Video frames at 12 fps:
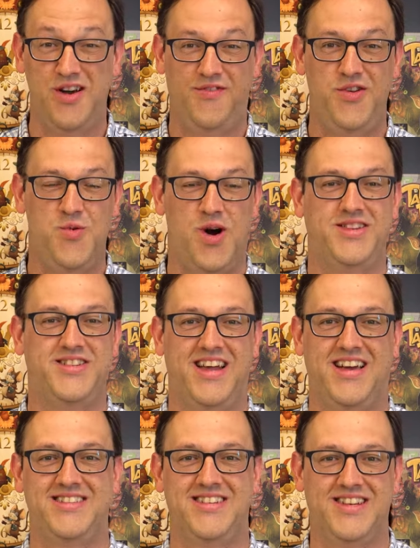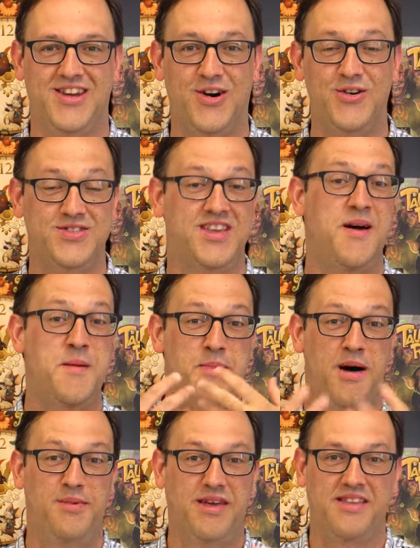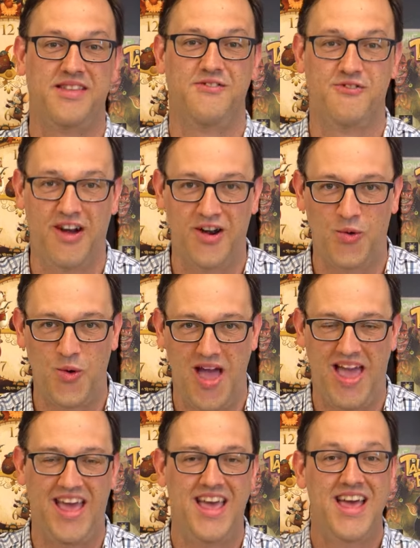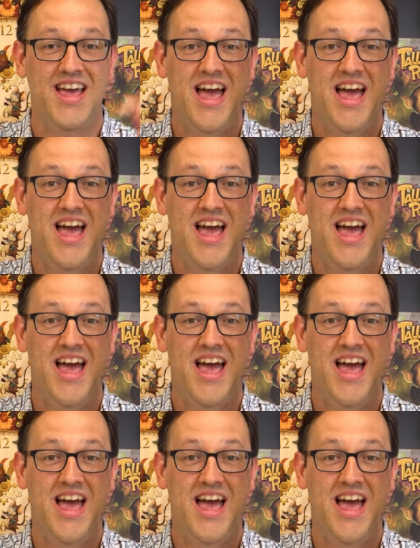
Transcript: if you watch it as it goes public right away.